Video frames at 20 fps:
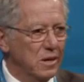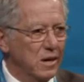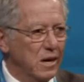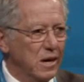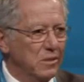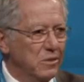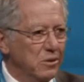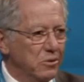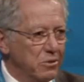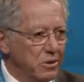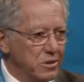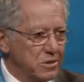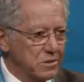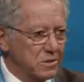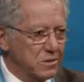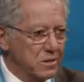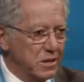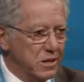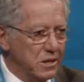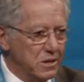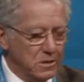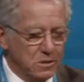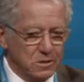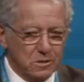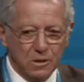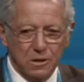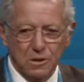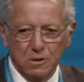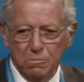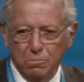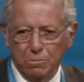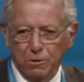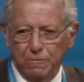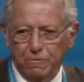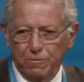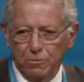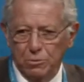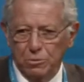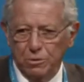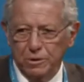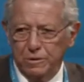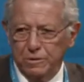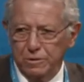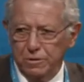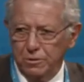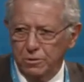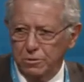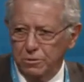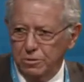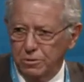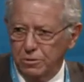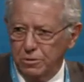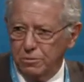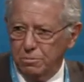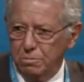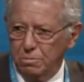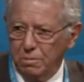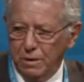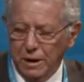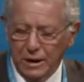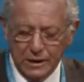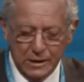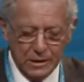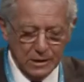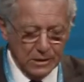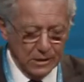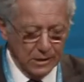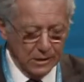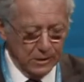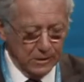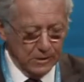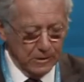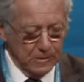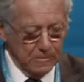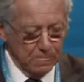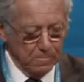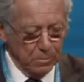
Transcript: and the risks these put forward to mankind.